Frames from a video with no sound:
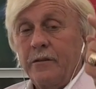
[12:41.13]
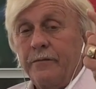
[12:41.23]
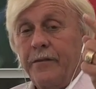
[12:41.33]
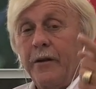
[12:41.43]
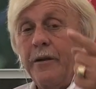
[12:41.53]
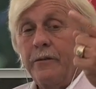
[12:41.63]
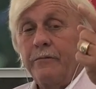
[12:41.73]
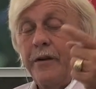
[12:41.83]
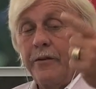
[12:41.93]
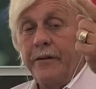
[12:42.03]
very,
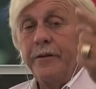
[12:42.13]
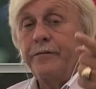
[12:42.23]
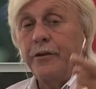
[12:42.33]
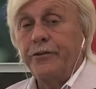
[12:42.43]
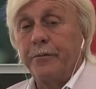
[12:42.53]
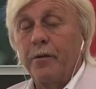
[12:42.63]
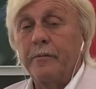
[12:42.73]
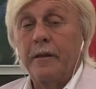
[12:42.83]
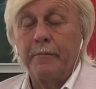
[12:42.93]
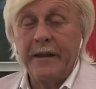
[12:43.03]
very near future,
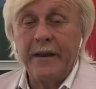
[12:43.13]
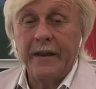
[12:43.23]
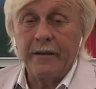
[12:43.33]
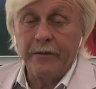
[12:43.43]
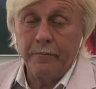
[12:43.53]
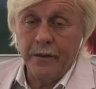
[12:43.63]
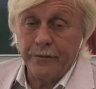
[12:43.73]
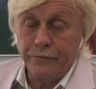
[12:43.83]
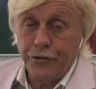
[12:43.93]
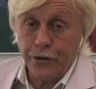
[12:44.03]
probably the beginning of the month
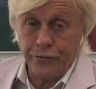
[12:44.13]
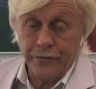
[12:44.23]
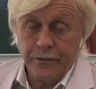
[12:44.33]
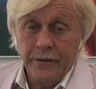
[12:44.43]
of June.